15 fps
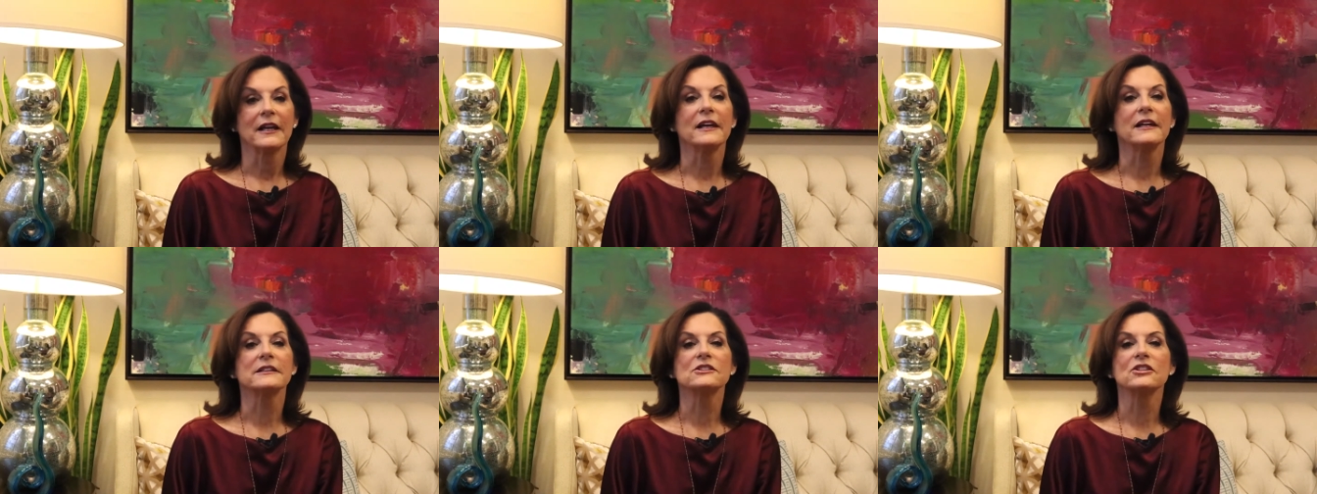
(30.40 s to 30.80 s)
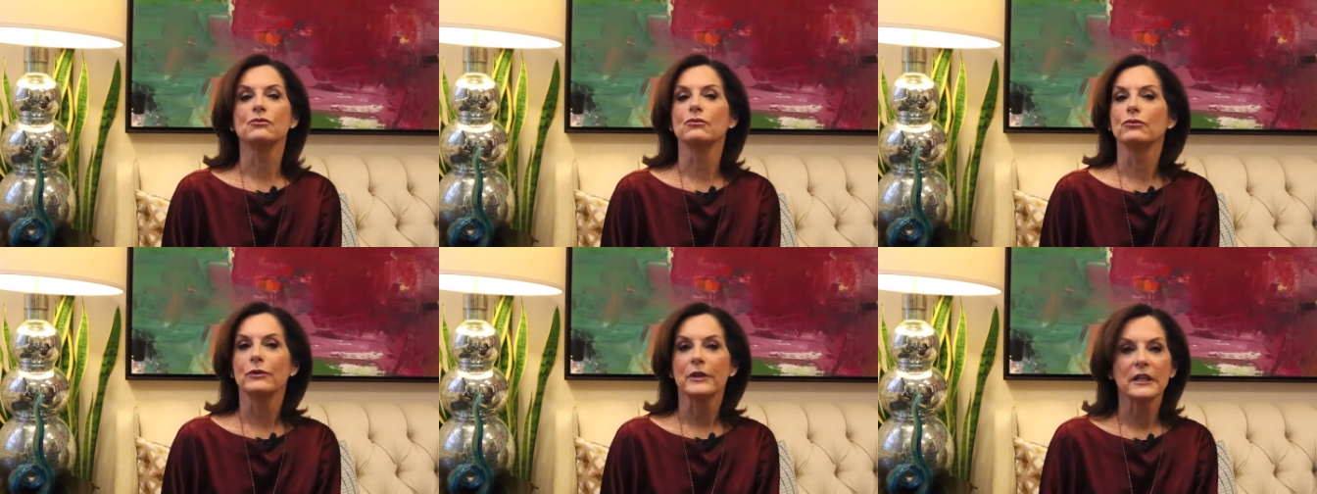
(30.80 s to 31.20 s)

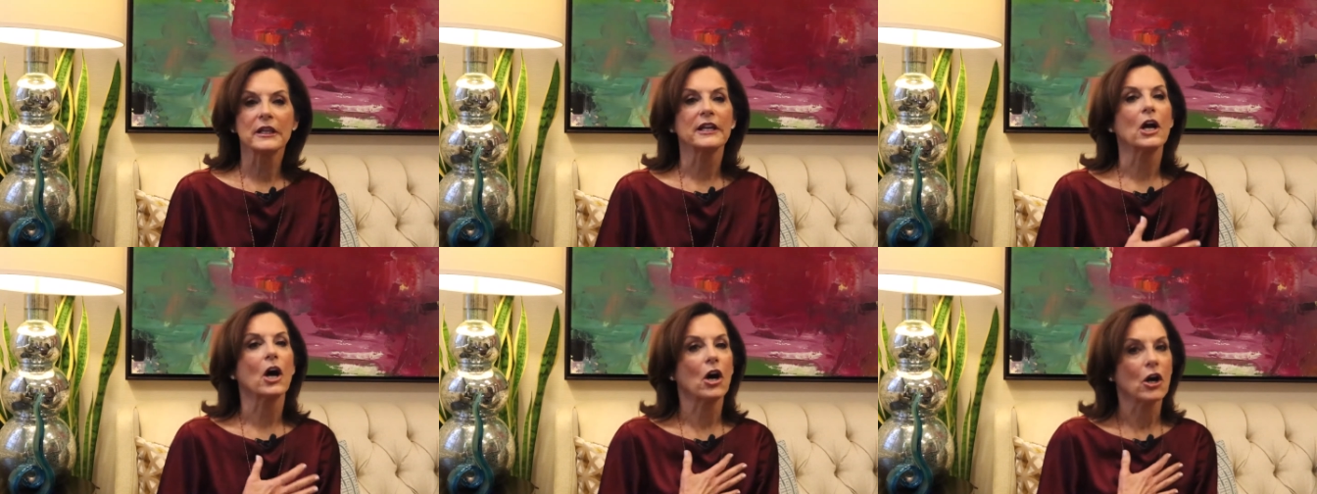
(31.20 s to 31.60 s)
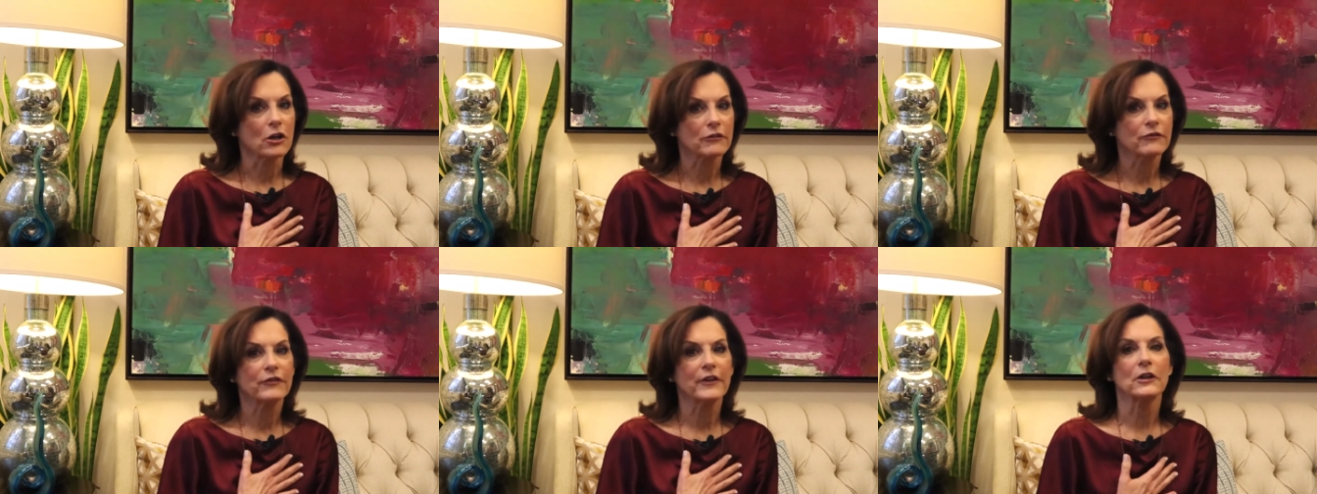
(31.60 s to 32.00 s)
It's really
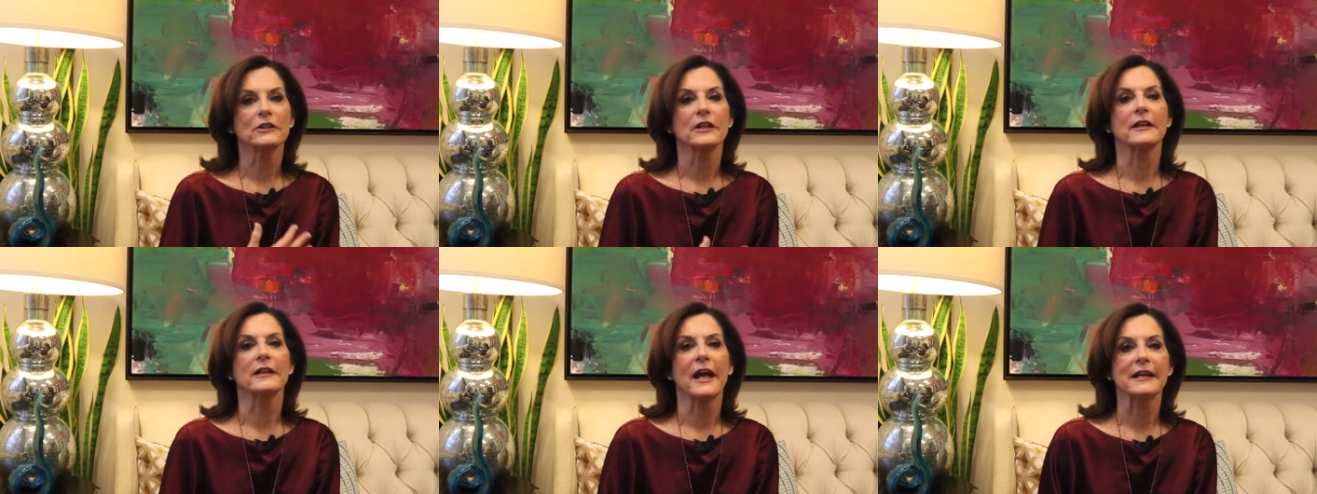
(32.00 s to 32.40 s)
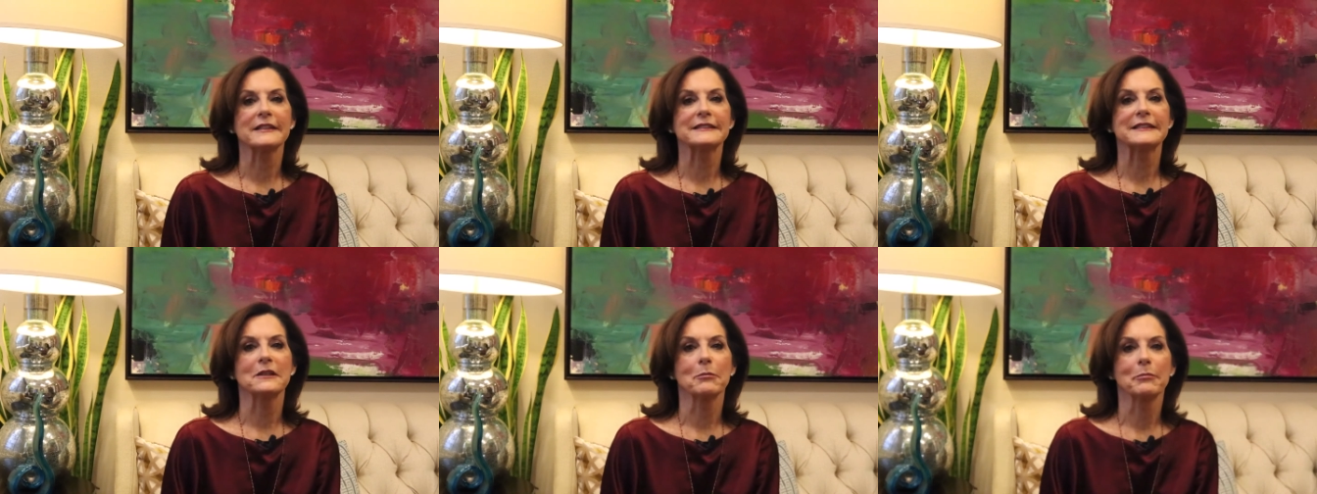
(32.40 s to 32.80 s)
heartfelt and
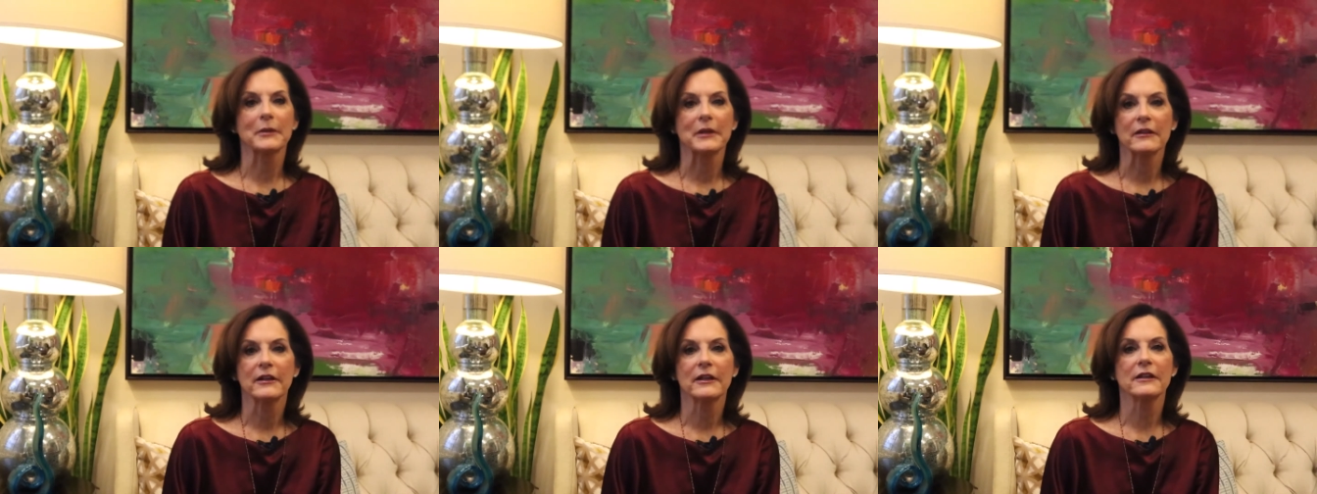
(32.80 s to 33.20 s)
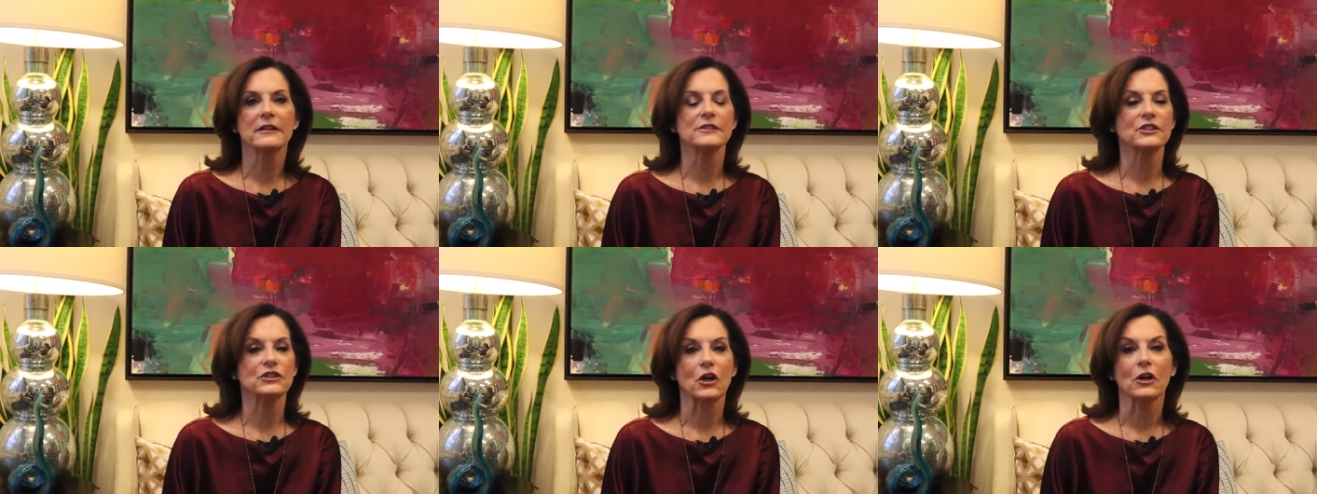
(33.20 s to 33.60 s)
has the ability
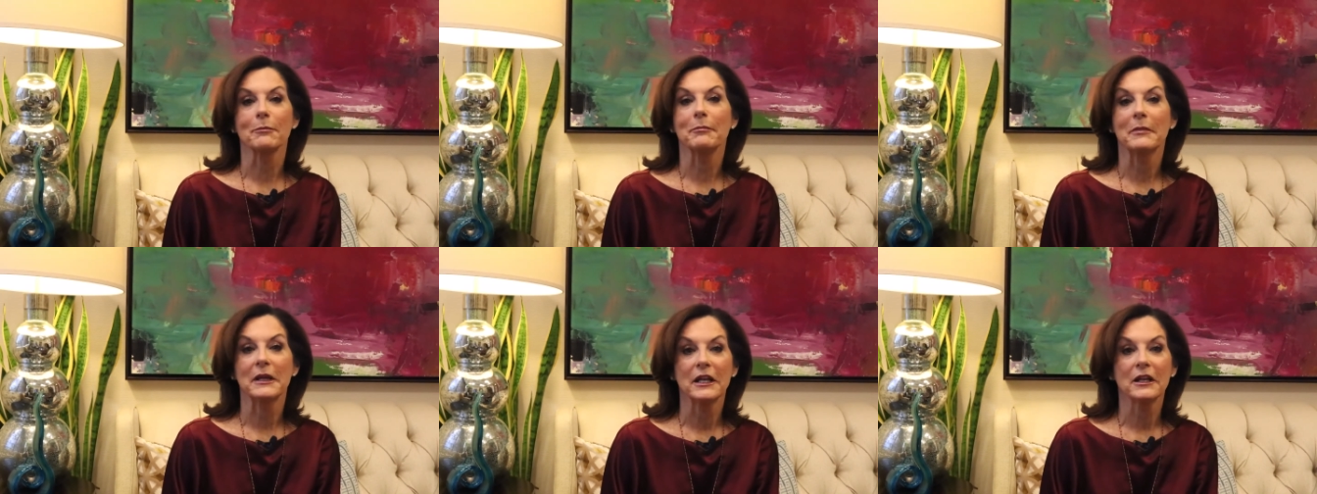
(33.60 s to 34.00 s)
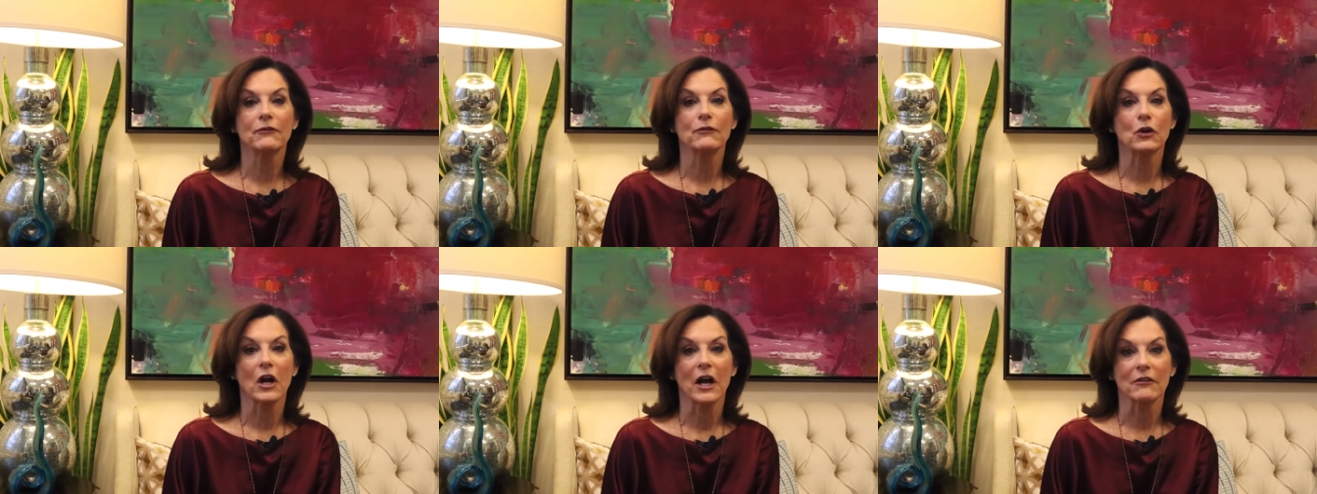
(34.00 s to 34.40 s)
to start
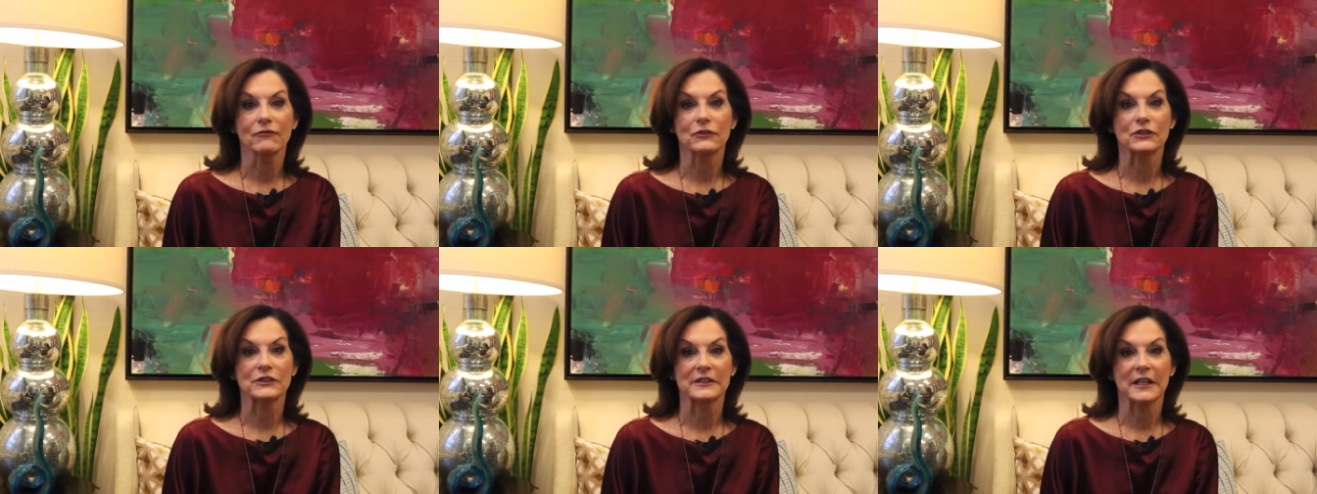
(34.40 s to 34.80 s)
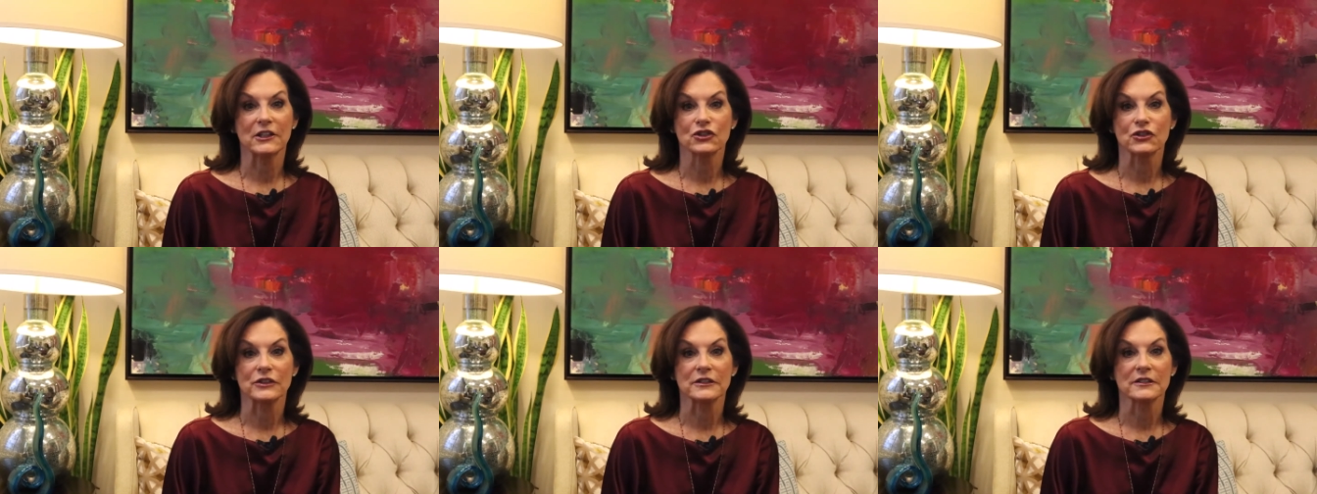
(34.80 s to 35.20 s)
meaningful
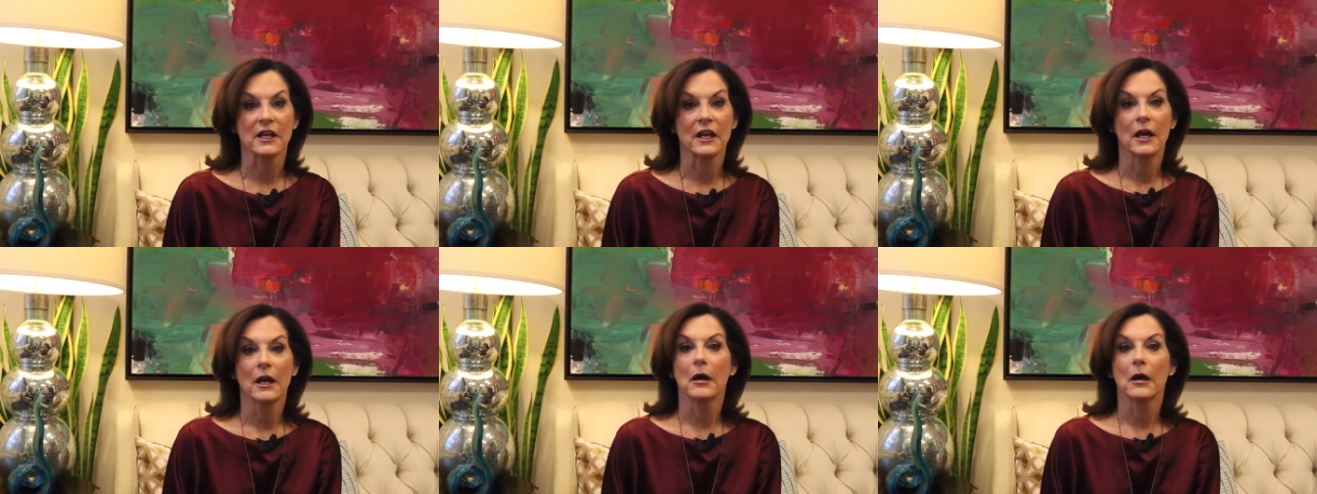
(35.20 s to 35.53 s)
conversations